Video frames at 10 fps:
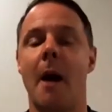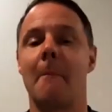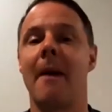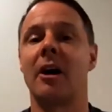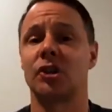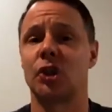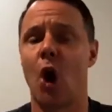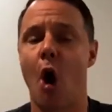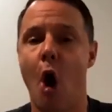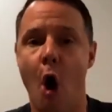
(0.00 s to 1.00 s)
amongst
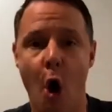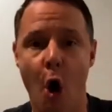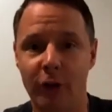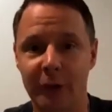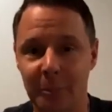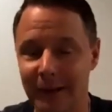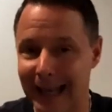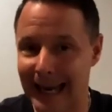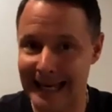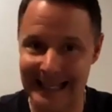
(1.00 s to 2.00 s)
all the
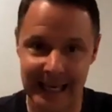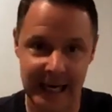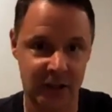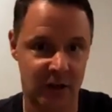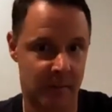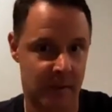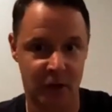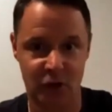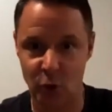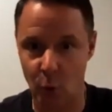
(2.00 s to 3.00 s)
plant kingdom and the
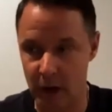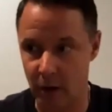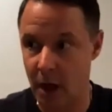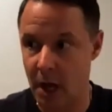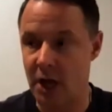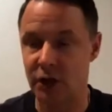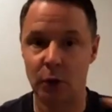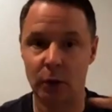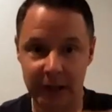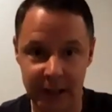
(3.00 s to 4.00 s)
soil.
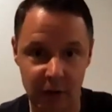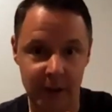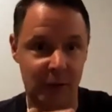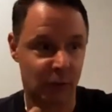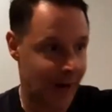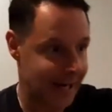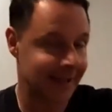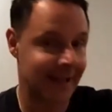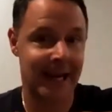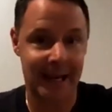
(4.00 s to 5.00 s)
So, literally,
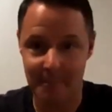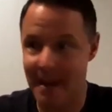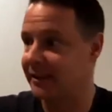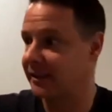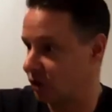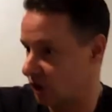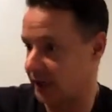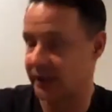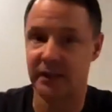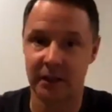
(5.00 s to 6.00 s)
regulating
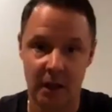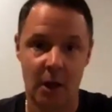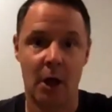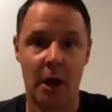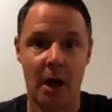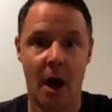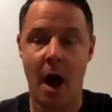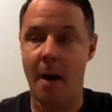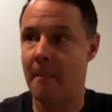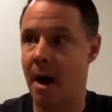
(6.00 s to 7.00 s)
messages
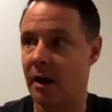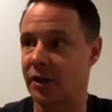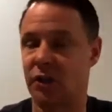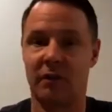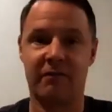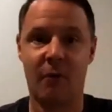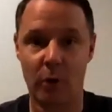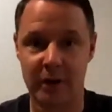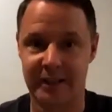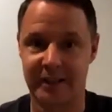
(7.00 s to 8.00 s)
amongst
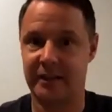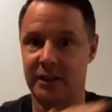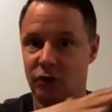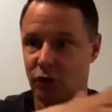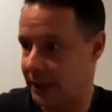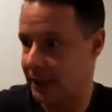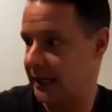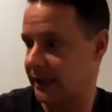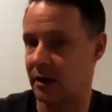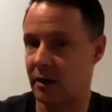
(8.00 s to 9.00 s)
forests and
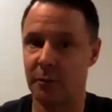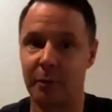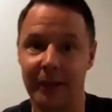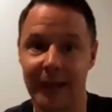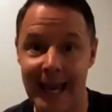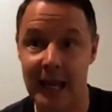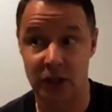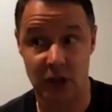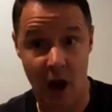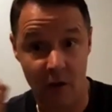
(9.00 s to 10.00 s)
trees and other
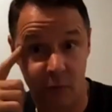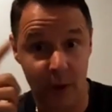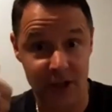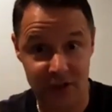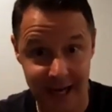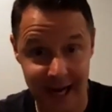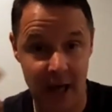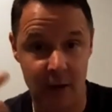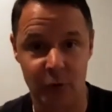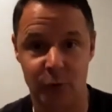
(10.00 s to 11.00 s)
plants, of which then
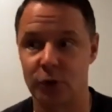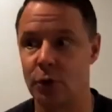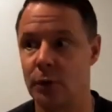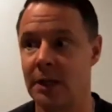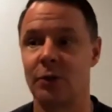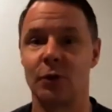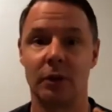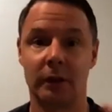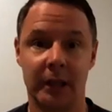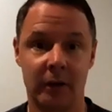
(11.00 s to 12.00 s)
animals were tuned into.
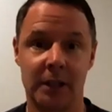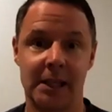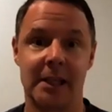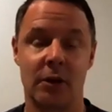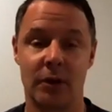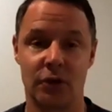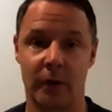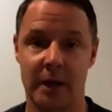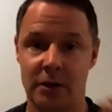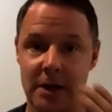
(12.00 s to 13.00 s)
So, literally, the
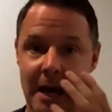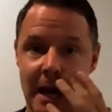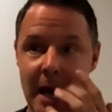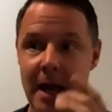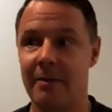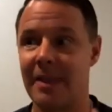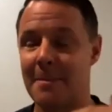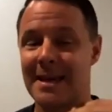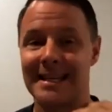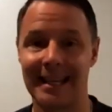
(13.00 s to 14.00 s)
original internet. The
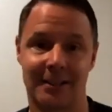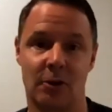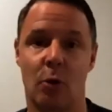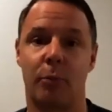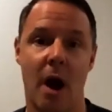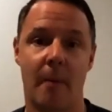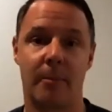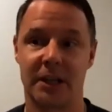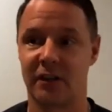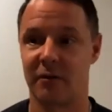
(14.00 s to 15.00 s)
medicinal
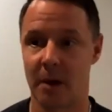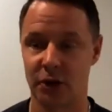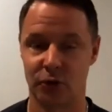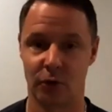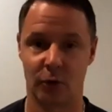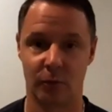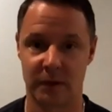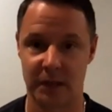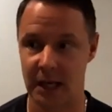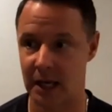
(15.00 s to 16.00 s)
properties of
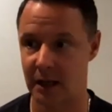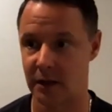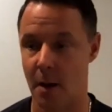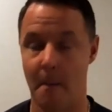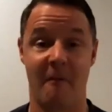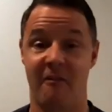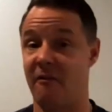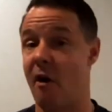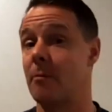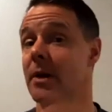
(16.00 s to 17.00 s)
mushrooms is
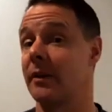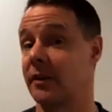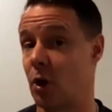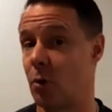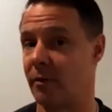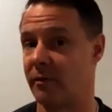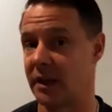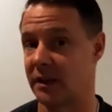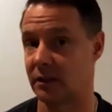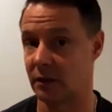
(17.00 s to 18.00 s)
far beyond the scope of
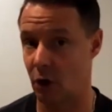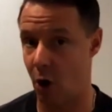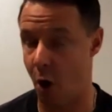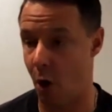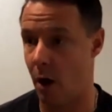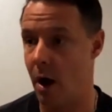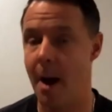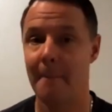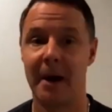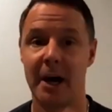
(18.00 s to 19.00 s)
this call,
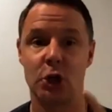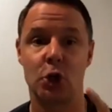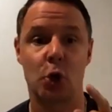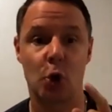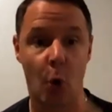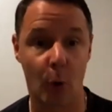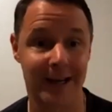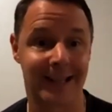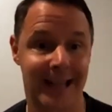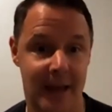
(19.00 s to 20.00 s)
but
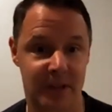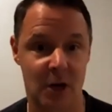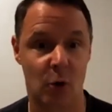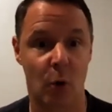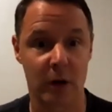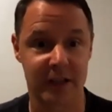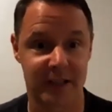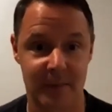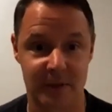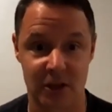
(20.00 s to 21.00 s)
cordyceps. Now,
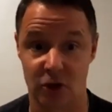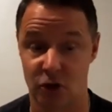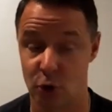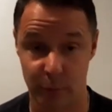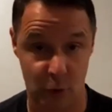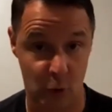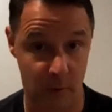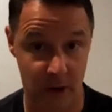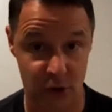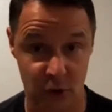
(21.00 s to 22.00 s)
cordyceps is a super cool
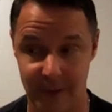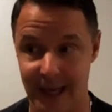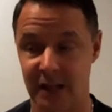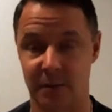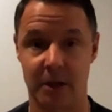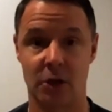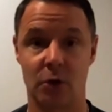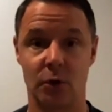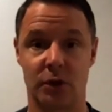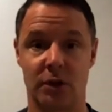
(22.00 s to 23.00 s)
mushroom that has been
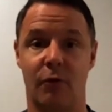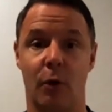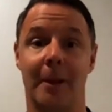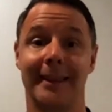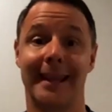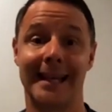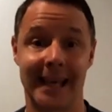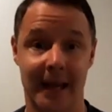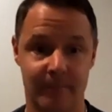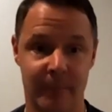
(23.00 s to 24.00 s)
used for
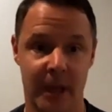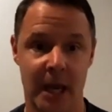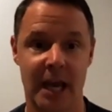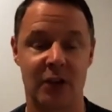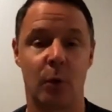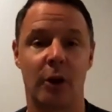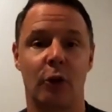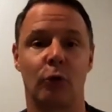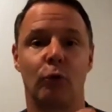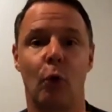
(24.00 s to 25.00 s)
millennia. It's one of
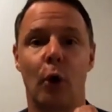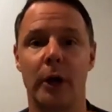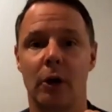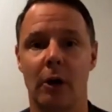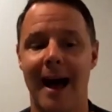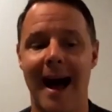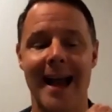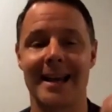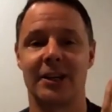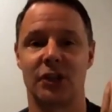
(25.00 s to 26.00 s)
the royal
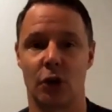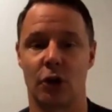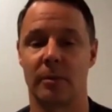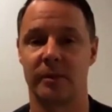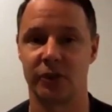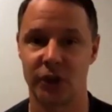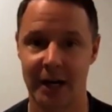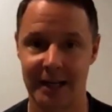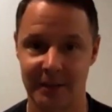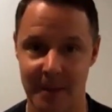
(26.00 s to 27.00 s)
highest herbs in
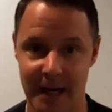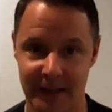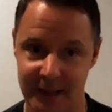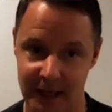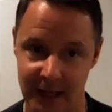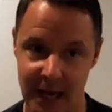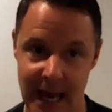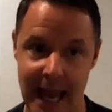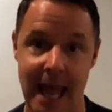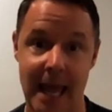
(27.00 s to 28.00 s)
Chinese medicine.
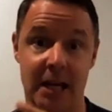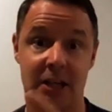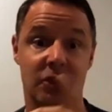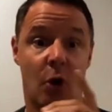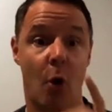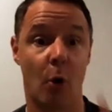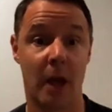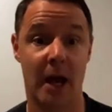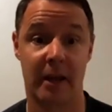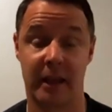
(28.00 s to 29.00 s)
And it does a whole
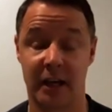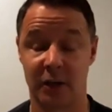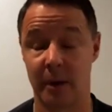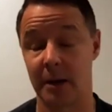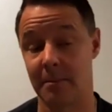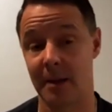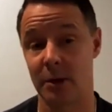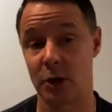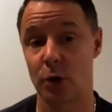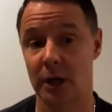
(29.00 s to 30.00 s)
lot of things, but maybe
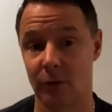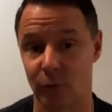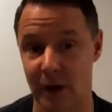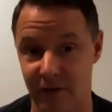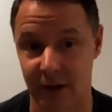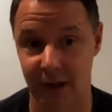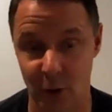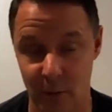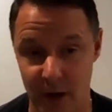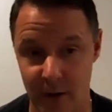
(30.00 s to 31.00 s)
you can riff a
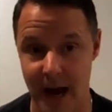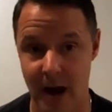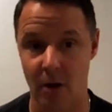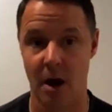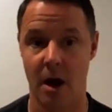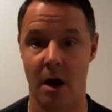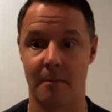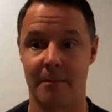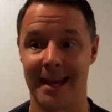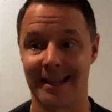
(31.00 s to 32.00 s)
little bit about
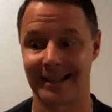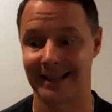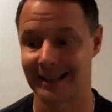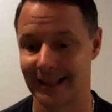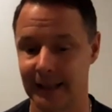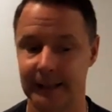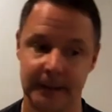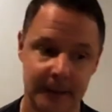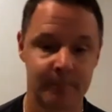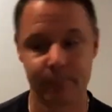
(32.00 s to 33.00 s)
um, its,
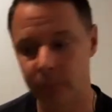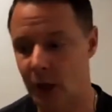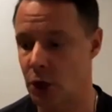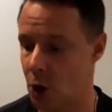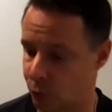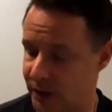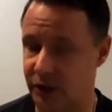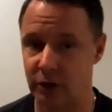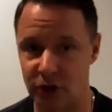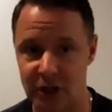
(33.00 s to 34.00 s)
you know,
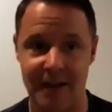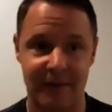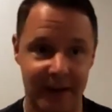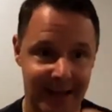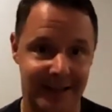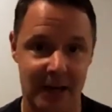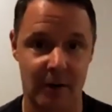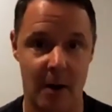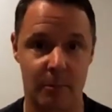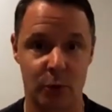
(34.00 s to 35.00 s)
research and efficacy
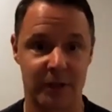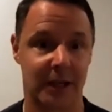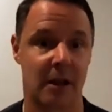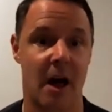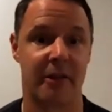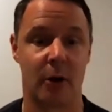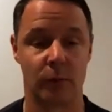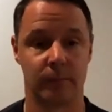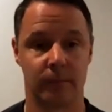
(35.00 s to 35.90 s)
around boosting klotho.